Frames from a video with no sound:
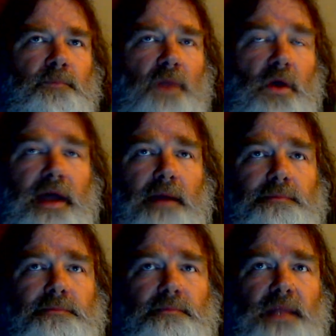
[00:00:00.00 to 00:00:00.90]
Okay,
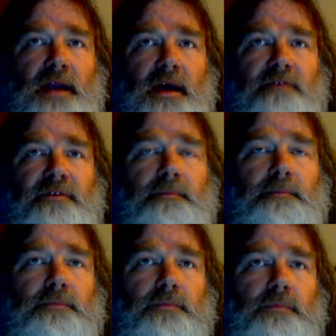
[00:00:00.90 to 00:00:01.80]
enough.
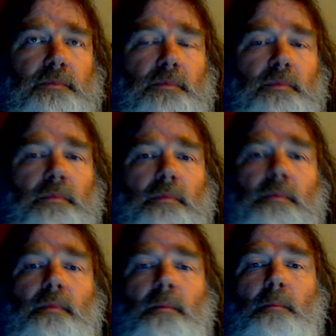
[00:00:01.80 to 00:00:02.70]

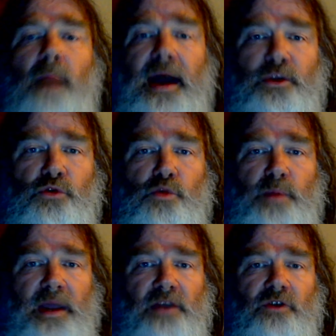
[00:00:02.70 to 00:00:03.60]
My YouTube
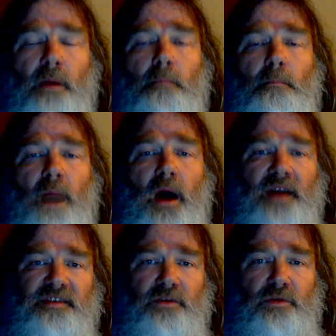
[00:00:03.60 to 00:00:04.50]
page,
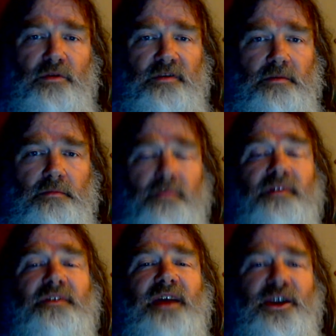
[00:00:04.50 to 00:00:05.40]
Mox News.
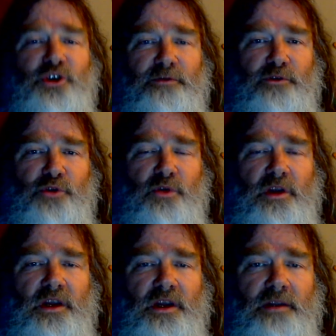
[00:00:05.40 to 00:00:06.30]
Thank you for tuning
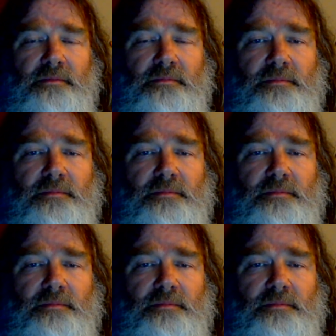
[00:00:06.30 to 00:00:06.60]
in.